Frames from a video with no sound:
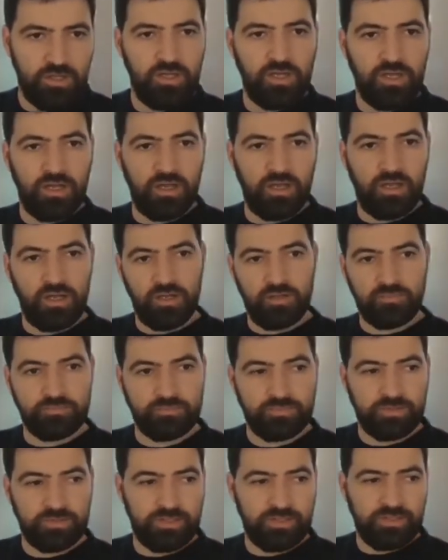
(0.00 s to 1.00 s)

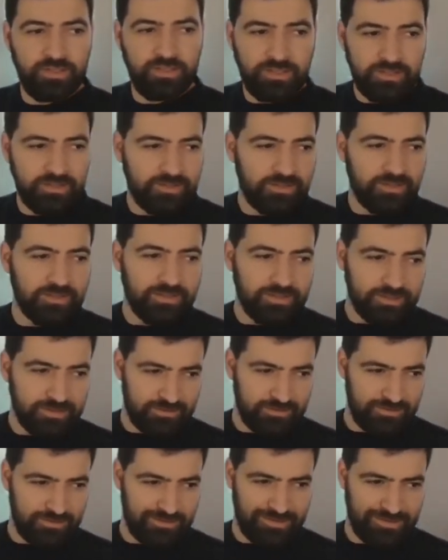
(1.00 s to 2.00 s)

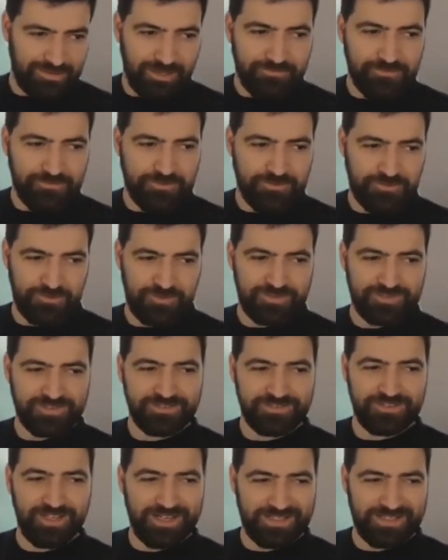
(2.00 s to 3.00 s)
Life insurance
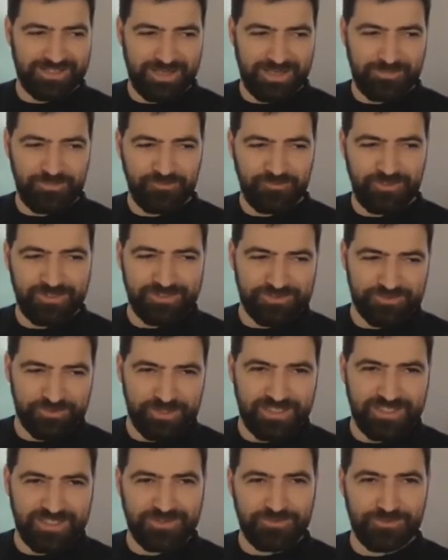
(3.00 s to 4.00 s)
is not a type of
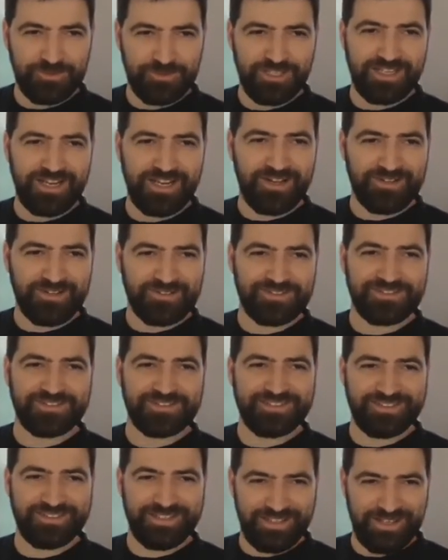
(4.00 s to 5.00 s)
industry that would
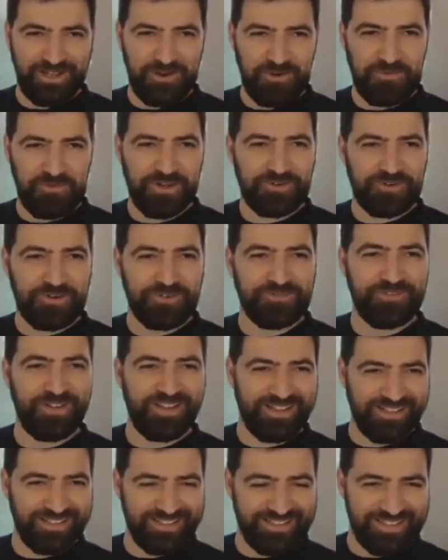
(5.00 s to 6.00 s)
announce a win or a
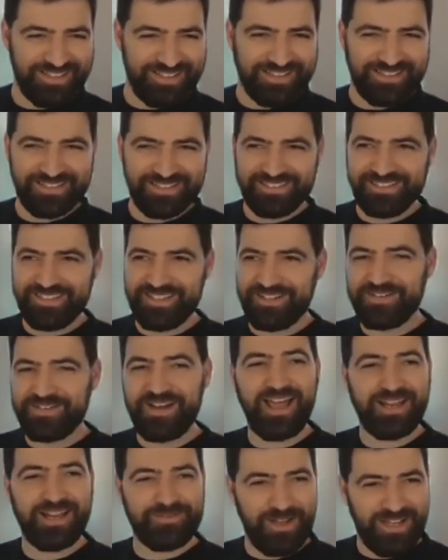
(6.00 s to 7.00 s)
fail in
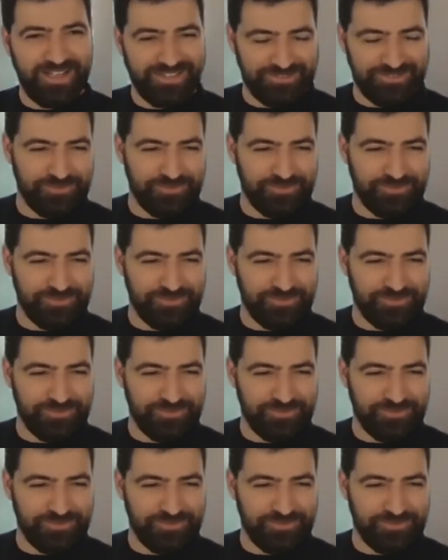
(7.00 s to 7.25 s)
9 months or